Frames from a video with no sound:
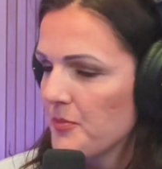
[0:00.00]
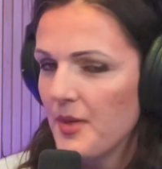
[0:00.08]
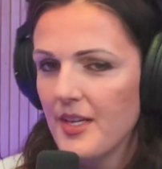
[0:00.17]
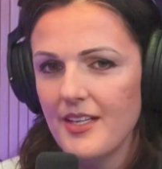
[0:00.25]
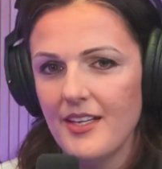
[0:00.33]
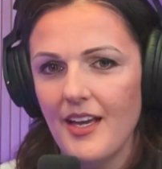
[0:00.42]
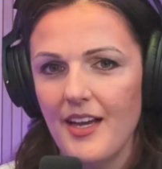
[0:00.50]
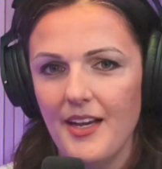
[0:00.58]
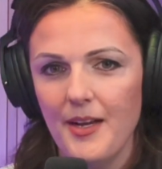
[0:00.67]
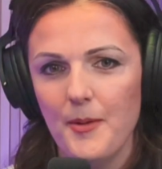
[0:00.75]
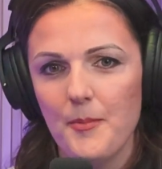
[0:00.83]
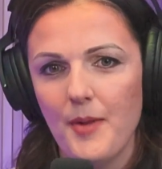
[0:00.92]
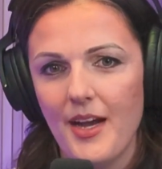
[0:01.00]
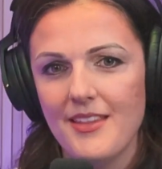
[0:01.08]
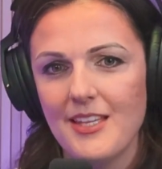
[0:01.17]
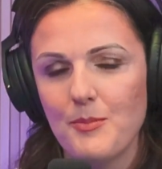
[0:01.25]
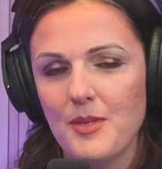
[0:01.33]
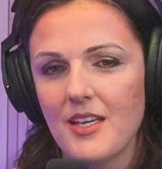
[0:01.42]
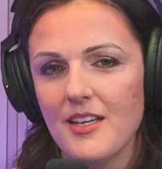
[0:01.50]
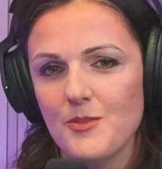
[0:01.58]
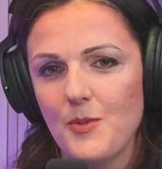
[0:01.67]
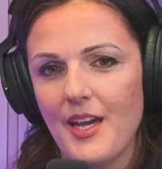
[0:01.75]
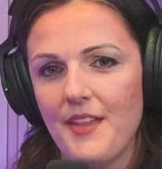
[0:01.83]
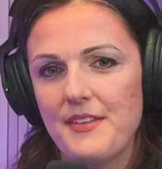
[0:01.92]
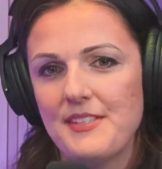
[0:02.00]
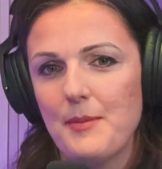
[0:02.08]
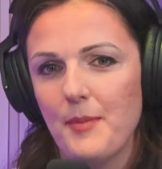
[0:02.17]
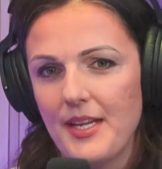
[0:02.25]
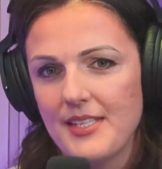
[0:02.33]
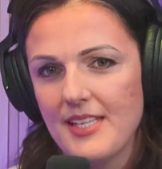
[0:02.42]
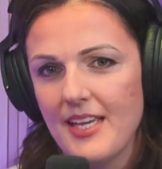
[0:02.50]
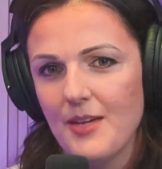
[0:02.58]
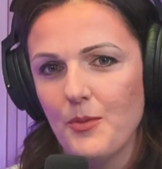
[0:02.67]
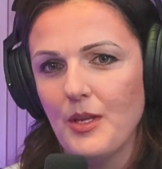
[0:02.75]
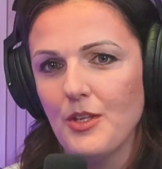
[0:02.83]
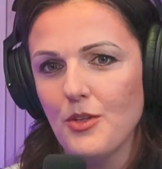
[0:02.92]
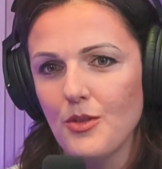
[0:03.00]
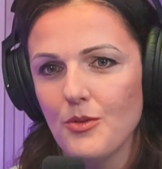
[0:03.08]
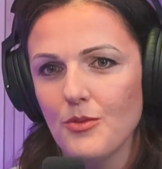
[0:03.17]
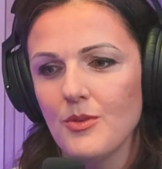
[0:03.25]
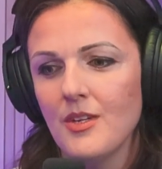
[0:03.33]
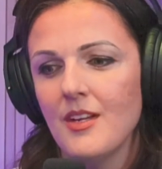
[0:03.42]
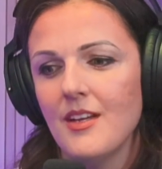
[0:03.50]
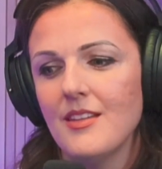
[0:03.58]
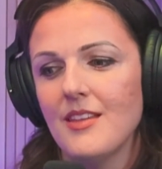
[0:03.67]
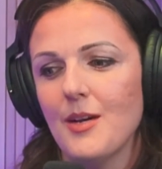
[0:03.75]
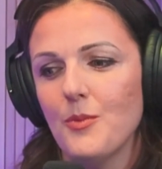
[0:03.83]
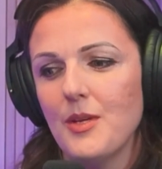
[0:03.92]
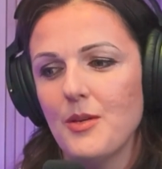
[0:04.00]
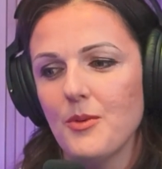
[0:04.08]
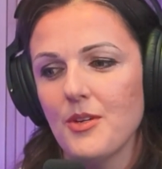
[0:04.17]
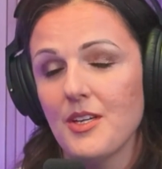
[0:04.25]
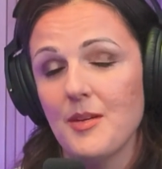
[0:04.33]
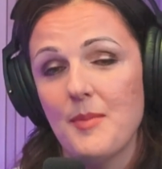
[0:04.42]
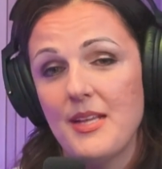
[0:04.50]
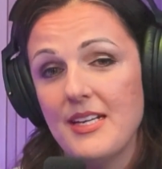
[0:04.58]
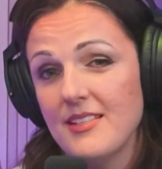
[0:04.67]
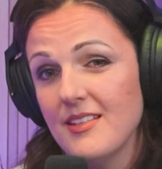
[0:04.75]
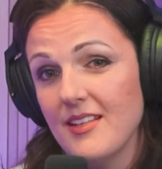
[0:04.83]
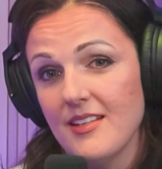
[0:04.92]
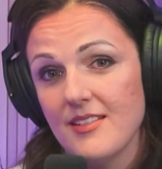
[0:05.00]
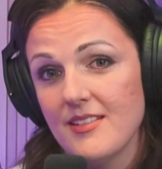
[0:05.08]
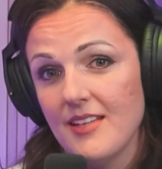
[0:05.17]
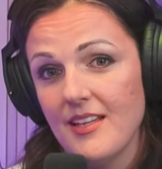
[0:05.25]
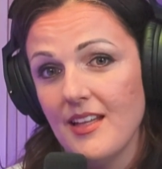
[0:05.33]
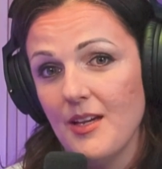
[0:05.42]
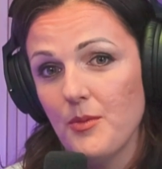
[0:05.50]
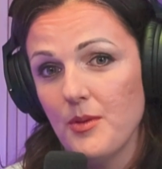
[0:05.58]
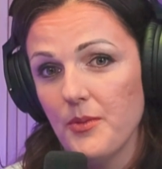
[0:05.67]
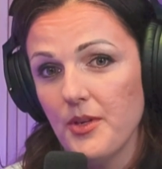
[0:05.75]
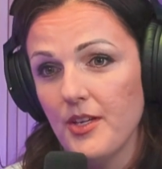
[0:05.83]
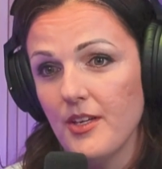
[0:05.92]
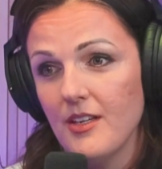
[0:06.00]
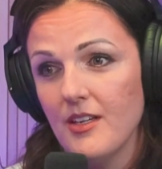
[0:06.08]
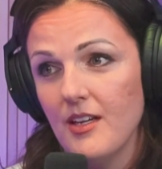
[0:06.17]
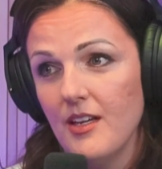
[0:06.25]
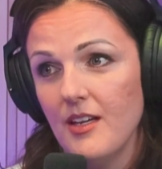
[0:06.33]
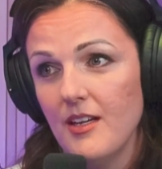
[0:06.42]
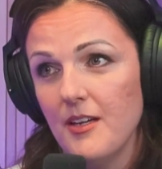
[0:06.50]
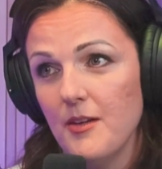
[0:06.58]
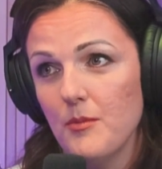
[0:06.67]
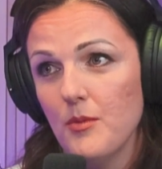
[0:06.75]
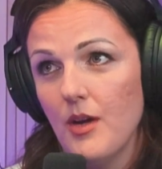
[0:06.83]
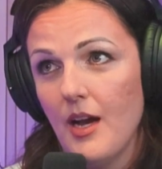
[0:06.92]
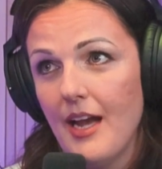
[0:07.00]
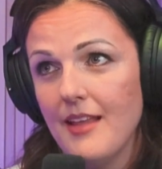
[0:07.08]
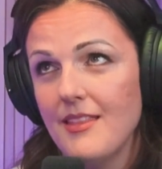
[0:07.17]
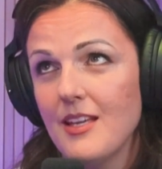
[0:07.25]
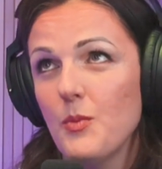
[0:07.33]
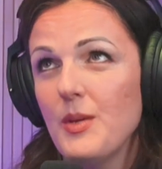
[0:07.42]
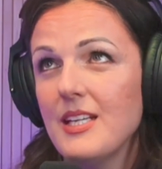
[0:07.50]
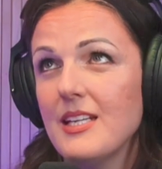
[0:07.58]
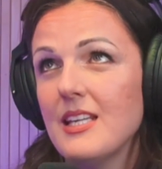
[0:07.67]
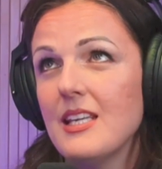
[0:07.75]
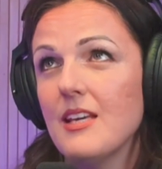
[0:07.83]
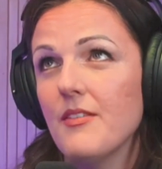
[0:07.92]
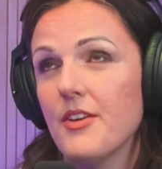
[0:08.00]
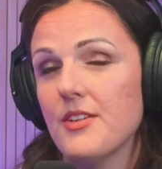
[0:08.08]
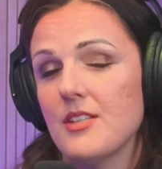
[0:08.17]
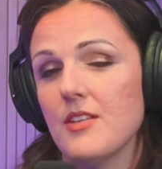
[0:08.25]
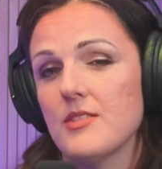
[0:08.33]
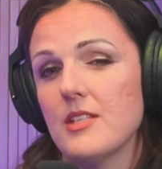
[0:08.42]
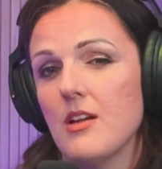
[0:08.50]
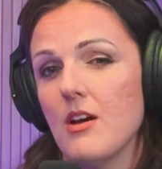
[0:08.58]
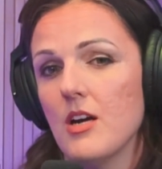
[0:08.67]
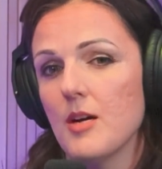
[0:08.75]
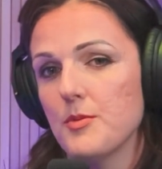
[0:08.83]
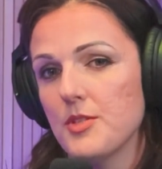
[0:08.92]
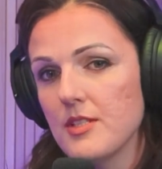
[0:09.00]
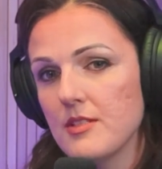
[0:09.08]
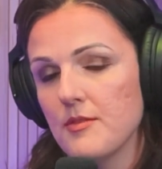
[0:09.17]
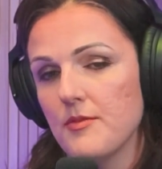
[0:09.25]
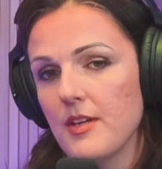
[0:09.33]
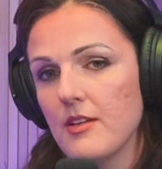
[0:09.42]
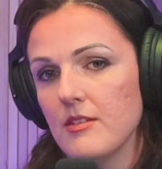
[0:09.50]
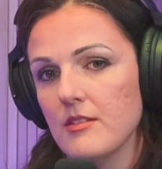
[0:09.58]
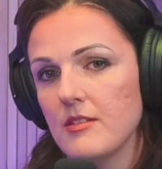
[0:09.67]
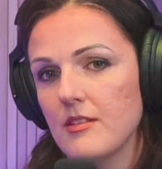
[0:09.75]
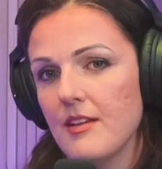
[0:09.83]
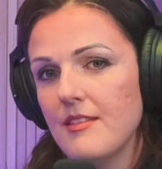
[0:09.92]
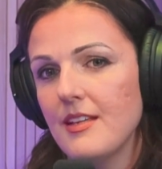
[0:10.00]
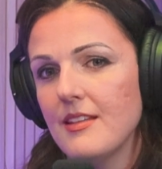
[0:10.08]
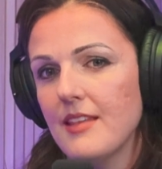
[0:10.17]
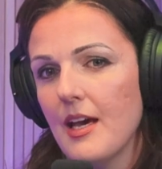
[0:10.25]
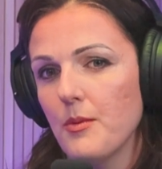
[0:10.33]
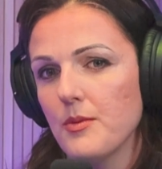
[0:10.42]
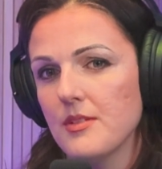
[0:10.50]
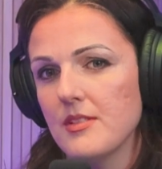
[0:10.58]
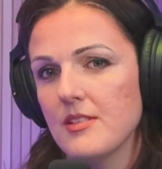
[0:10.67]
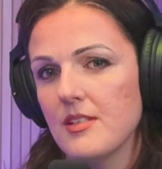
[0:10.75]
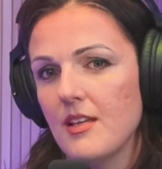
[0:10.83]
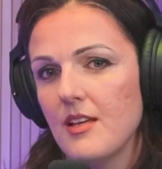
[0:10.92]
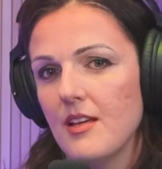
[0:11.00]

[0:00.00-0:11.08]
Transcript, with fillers: but um, I think because we had the same mindset, we knew that we were committed to this and that we were, uh, I think we didn't give ourselves an option to fail. I think that was